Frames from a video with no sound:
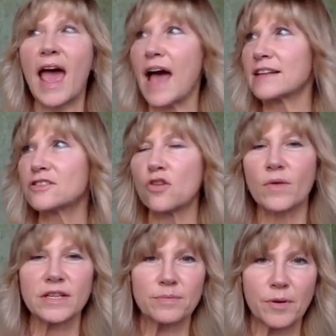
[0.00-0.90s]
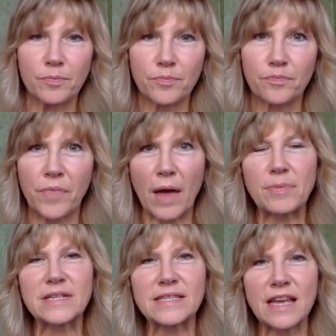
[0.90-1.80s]
And so it's been I've
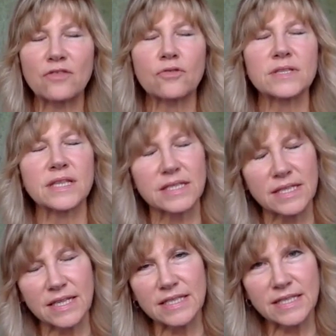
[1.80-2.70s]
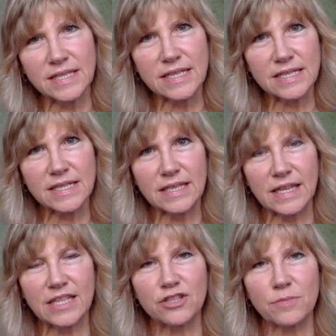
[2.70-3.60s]
been saying those things
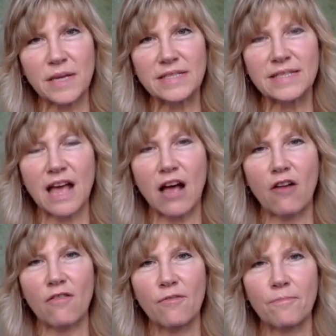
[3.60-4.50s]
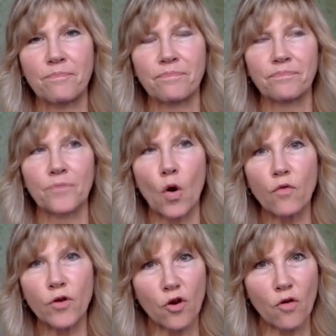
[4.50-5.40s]
consistently to myself
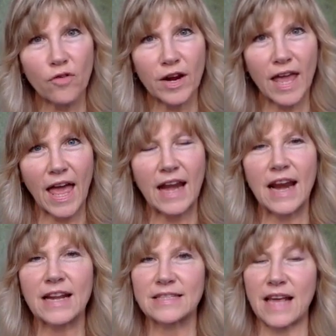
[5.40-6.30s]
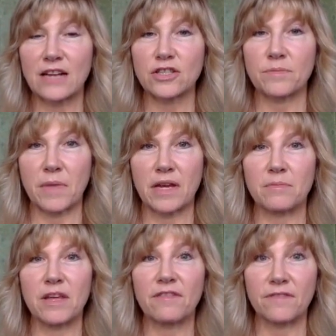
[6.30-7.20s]
over and over again, and it's actually made
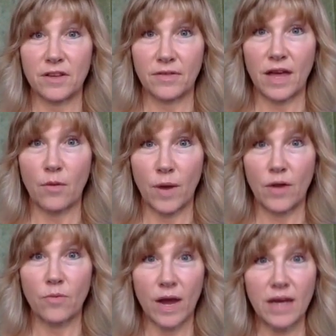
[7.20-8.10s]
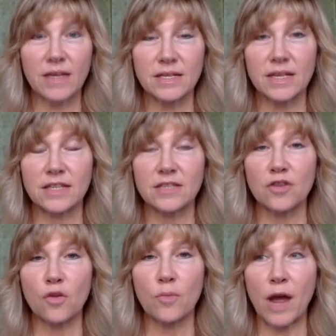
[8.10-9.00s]
me feel that way, right? It's
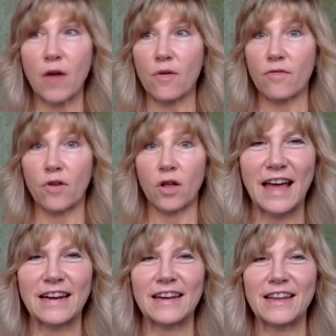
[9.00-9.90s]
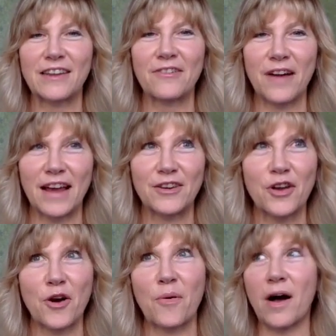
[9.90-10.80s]
so powerful. And in here, I
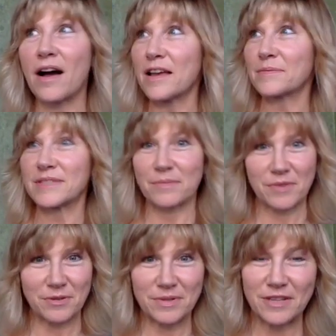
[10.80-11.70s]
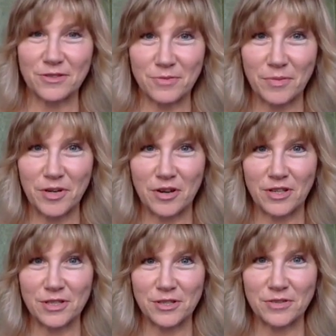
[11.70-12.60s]
know I am somebody who tells women
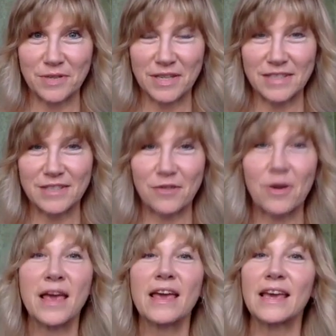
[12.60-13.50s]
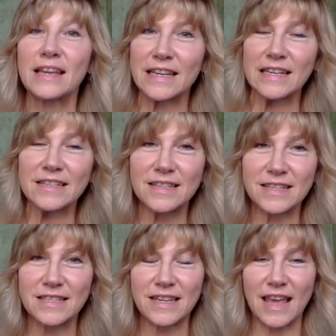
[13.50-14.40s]
not to do this. So it is
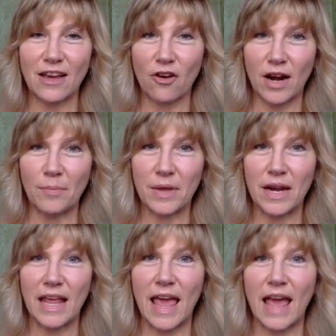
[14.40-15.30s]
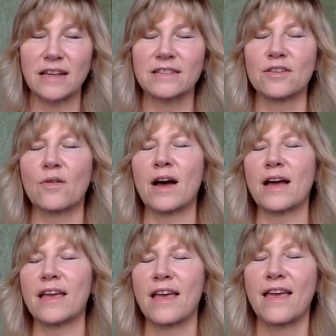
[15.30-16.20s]
easy to get caught up in it again. So
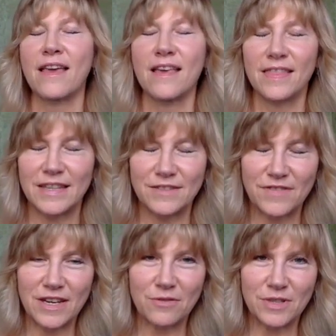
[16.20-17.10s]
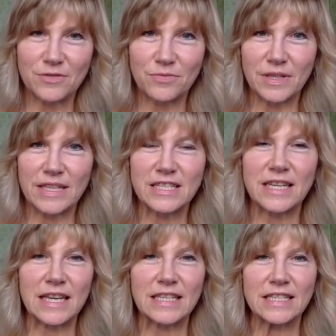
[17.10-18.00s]
I, this video is really
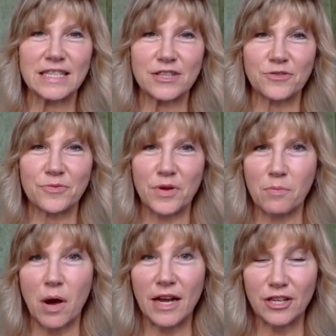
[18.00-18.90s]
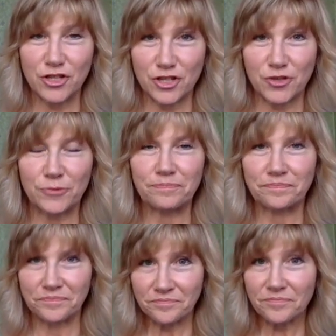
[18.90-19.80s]
to, to remind you,
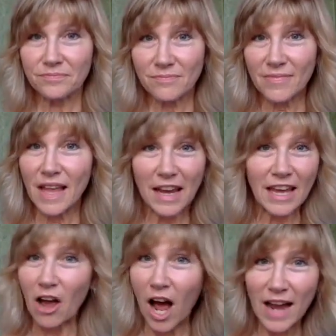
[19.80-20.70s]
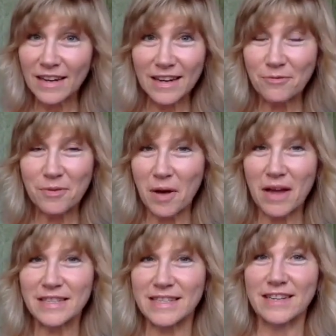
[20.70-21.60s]
like I need
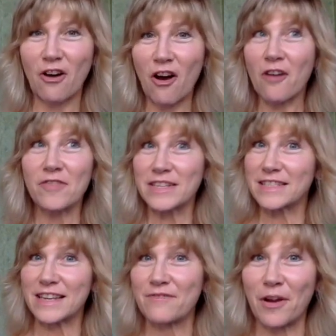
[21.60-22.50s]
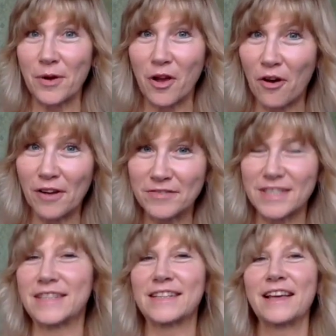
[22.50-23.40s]
reminding, obviously, very
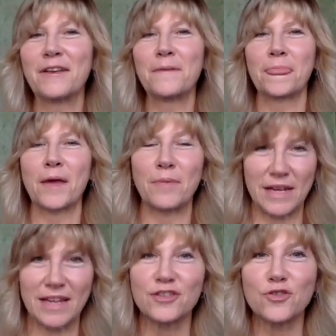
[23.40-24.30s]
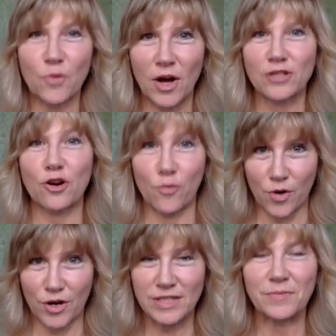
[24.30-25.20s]
often, that we need to watch our
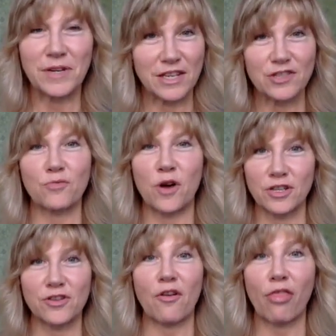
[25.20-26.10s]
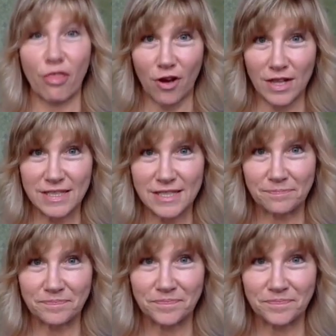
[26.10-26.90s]
words and we need to watch our thoughts.